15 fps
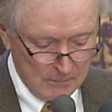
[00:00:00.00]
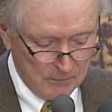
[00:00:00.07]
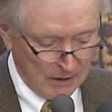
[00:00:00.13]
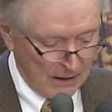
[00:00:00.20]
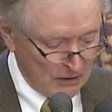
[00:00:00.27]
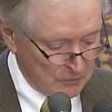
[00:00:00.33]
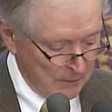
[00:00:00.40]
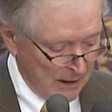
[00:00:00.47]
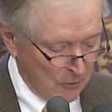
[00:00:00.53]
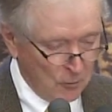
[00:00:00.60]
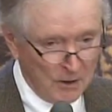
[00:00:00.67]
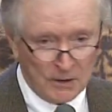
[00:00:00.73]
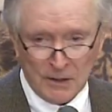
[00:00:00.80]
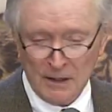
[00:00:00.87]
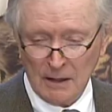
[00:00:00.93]
But let's make
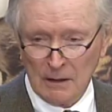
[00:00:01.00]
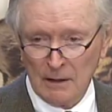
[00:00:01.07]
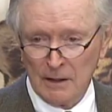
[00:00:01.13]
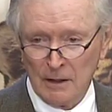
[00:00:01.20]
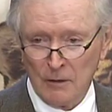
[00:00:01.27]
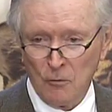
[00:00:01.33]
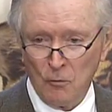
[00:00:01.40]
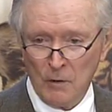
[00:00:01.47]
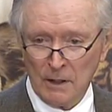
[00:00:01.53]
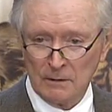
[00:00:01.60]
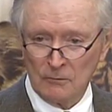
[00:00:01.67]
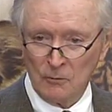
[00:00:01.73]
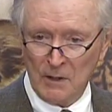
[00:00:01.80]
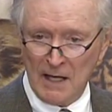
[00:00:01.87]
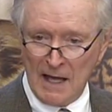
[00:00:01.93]
one thing clear,
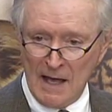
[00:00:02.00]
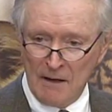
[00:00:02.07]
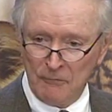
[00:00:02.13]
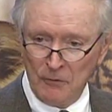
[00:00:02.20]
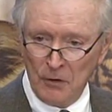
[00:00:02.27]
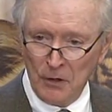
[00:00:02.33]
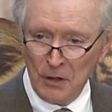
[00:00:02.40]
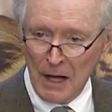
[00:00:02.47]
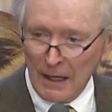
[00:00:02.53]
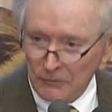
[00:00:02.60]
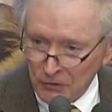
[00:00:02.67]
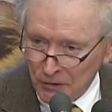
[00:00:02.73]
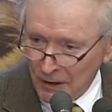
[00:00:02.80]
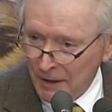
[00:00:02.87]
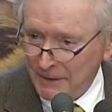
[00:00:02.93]
what we have
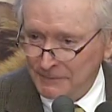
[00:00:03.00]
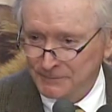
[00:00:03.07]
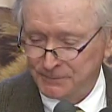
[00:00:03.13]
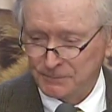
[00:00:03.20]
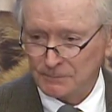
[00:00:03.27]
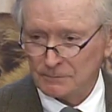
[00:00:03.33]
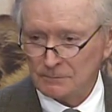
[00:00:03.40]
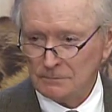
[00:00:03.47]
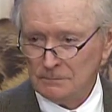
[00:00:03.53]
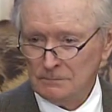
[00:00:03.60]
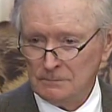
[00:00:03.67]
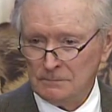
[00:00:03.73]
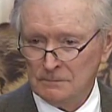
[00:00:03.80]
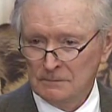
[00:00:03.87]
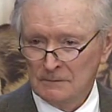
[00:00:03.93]
not done.
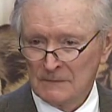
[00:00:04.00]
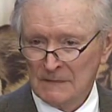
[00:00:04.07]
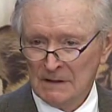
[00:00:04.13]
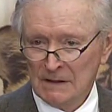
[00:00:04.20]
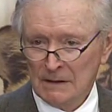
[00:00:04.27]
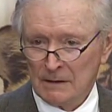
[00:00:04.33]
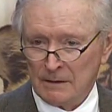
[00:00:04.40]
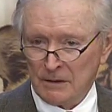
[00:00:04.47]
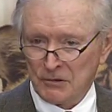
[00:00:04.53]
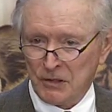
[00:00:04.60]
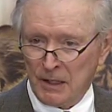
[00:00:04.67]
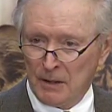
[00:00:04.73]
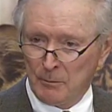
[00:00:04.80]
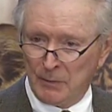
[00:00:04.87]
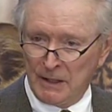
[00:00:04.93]
This
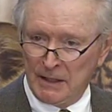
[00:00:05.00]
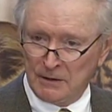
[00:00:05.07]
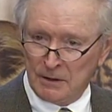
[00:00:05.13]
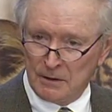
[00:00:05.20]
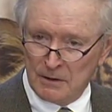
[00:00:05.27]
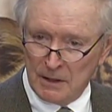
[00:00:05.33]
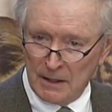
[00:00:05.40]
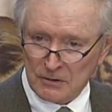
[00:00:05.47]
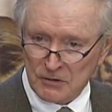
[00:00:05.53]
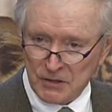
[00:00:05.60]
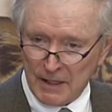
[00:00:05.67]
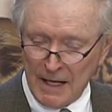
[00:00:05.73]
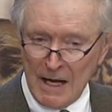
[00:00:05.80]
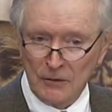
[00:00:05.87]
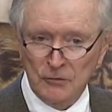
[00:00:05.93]
campaign did not
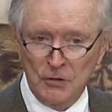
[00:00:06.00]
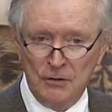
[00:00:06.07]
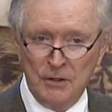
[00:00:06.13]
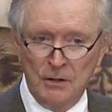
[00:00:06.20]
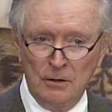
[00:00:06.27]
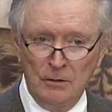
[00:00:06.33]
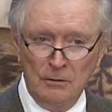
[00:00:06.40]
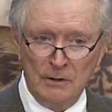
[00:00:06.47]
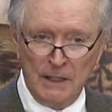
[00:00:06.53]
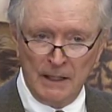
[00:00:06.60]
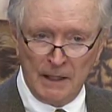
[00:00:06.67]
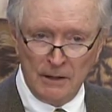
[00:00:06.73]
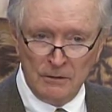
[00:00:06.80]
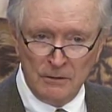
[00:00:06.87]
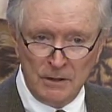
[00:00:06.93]
set out to do,
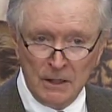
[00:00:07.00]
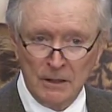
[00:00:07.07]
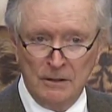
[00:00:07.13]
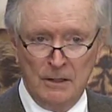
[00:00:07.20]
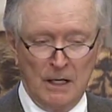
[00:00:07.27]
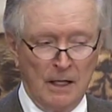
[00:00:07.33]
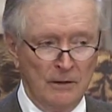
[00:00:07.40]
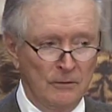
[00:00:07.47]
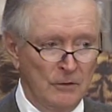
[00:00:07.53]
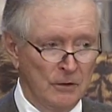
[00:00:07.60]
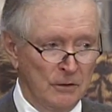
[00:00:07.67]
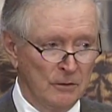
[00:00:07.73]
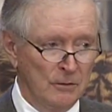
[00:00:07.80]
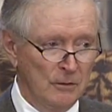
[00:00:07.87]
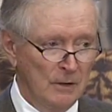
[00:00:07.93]
and it did not
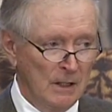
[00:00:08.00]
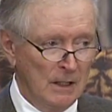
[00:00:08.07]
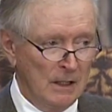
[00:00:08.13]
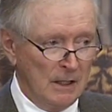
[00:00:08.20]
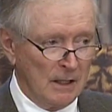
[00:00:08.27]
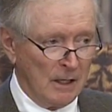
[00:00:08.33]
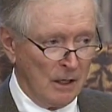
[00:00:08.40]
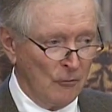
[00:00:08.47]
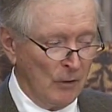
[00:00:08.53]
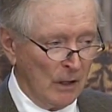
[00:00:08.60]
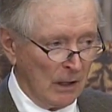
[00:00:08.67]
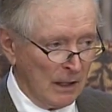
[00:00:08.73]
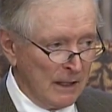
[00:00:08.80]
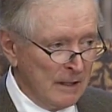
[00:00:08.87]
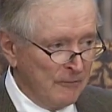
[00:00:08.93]
do, a
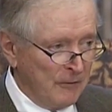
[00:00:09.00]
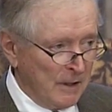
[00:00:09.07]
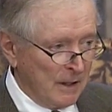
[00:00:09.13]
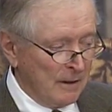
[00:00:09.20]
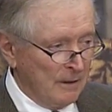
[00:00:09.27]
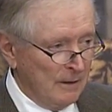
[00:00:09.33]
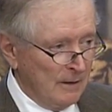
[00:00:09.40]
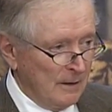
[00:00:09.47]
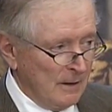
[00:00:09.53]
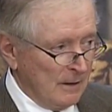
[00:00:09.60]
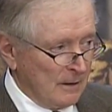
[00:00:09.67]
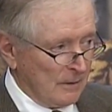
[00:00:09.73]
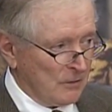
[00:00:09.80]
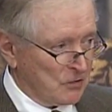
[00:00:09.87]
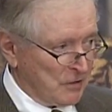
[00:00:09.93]
relieving
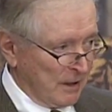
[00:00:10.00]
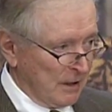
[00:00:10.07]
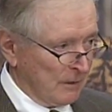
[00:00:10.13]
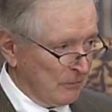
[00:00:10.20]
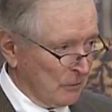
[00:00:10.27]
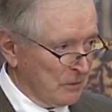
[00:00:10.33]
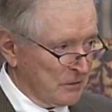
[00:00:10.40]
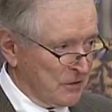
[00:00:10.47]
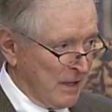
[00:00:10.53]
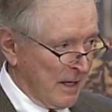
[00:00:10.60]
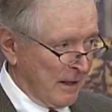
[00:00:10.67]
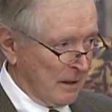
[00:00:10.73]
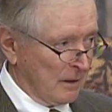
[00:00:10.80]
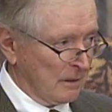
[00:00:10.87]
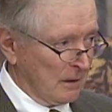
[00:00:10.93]
the state of
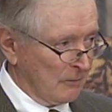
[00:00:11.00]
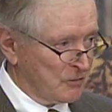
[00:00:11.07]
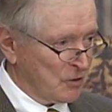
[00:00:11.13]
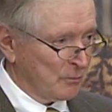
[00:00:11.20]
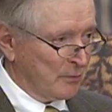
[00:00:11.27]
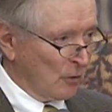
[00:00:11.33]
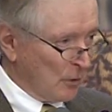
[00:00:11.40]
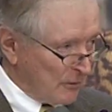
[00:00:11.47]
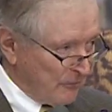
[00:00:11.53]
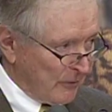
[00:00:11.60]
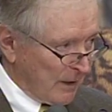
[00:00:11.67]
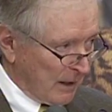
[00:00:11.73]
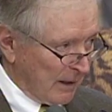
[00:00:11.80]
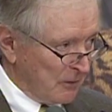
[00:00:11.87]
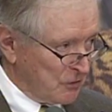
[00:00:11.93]
Louisiana of support
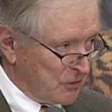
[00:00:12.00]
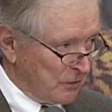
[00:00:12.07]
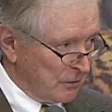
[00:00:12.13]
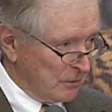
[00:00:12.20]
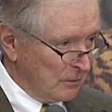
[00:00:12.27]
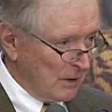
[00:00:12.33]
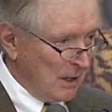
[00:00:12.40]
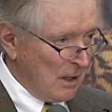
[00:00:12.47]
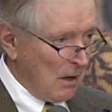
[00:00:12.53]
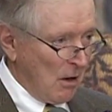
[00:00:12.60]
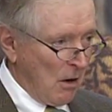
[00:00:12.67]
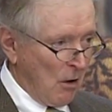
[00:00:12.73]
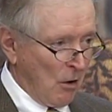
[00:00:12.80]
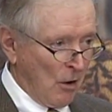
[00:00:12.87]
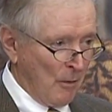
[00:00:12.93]
for LSU
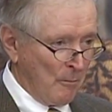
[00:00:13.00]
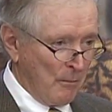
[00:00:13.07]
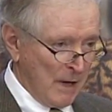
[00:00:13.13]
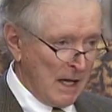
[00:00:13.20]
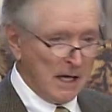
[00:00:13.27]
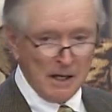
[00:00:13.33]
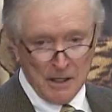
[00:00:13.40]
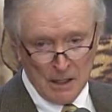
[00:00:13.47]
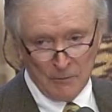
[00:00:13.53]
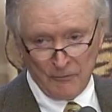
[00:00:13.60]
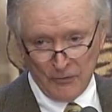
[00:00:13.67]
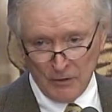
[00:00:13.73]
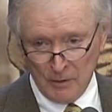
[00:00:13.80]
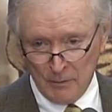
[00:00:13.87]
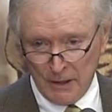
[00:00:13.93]
or making up
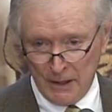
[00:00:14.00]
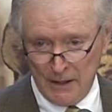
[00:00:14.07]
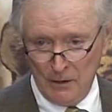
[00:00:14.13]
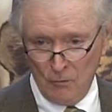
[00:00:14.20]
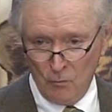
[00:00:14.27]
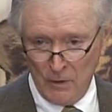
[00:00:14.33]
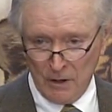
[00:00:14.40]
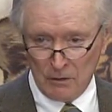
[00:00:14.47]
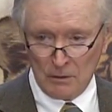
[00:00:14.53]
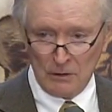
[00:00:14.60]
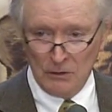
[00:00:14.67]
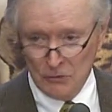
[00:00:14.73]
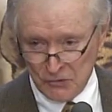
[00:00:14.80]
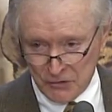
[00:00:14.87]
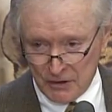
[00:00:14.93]
for the money we are
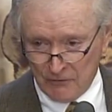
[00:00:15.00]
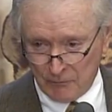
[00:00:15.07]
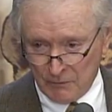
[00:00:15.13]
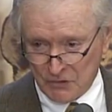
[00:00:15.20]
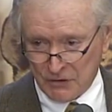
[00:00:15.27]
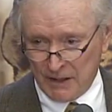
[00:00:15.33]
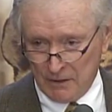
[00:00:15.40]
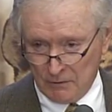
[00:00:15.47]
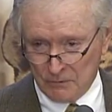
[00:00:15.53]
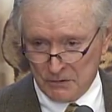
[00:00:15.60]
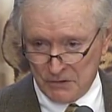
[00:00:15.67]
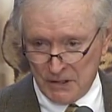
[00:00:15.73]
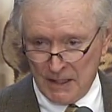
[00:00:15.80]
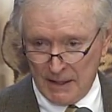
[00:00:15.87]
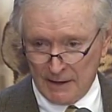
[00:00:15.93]
losing from the state of
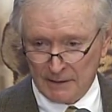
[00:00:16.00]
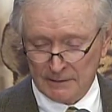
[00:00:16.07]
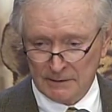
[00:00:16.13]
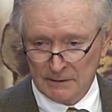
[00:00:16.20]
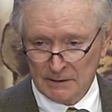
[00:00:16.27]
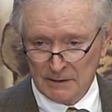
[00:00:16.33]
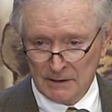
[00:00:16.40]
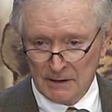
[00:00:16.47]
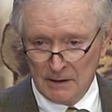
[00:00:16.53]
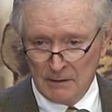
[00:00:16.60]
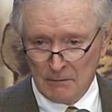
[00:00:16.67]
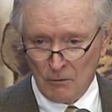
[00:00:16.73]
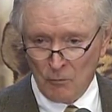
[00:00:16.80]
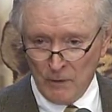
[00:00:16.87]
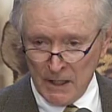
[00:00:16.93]
Louisiana.
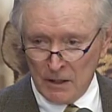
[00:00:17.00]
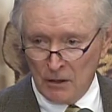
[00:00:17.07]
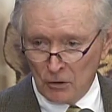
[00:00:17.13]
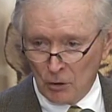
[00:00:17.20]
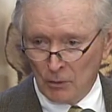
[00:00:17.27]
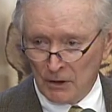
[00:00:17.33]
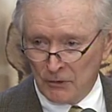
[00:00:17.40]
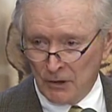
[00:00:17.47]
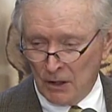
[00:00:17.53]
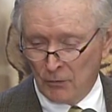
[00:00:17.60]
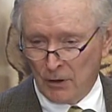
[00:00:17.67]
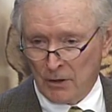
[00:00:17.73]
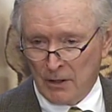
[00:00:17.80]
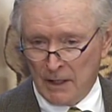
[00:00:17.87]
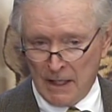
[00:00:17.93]
When we go to a
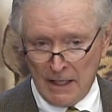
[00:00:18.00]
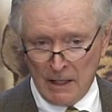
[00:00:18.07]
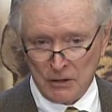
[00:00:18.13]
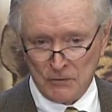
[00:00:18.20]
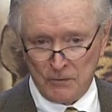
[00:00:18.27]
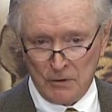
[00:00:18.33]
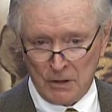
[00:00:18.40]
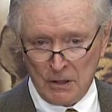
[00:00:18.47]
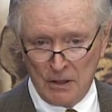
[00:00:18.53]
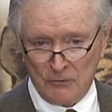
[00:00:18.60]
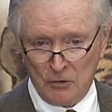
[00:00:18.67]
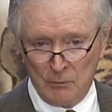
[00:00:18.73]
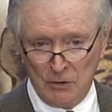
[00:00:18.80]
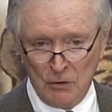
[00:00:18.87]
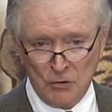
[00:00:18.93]
donor and ask for a
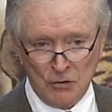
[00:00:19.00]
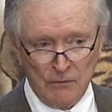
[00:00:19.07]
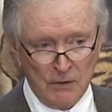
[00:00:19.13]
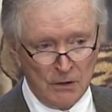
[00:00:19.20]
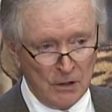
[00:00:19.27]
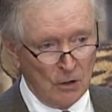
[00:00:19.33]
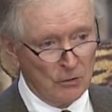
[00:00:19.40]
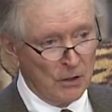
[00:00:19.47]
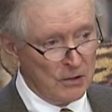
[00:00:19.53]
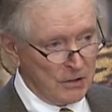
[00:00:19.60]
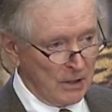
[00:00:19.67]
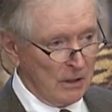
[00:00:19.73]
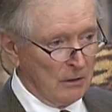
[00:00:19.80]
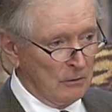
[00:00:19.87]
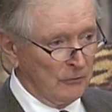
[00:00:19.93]
contribution, the donor
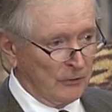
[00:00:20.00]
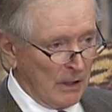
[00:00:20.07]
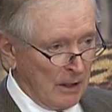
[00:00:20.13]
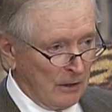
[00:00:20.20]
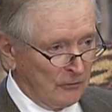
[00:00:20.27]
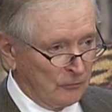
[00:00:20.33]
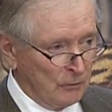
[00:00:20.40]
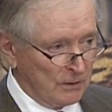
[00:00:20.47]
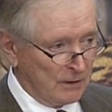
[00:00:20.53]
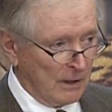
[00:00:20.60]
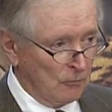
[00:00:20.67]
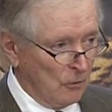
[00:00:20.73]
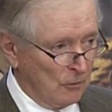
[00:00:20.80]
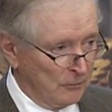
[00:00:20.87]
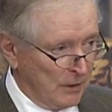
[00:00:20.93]
tells us what
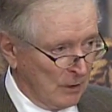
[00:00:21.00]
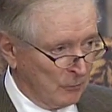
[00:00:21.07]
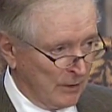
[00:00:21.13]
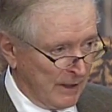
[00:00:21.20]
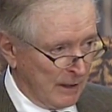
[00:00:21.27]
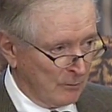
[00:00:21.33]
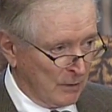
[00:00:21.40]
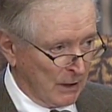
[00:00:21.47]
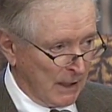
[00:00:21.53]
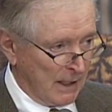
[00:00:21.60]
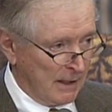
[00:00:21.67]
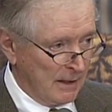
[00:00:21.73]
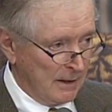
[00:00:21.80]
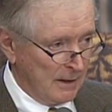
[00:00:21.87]
they want done with that money.